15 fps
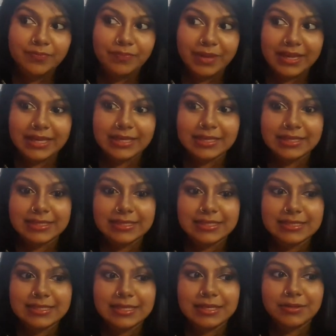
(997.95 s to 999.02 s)

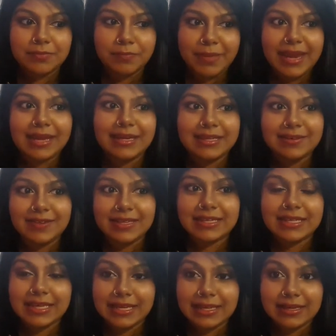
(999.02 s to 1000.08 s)
because merely
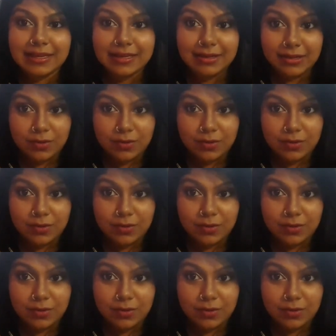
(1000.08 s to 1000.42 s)
reading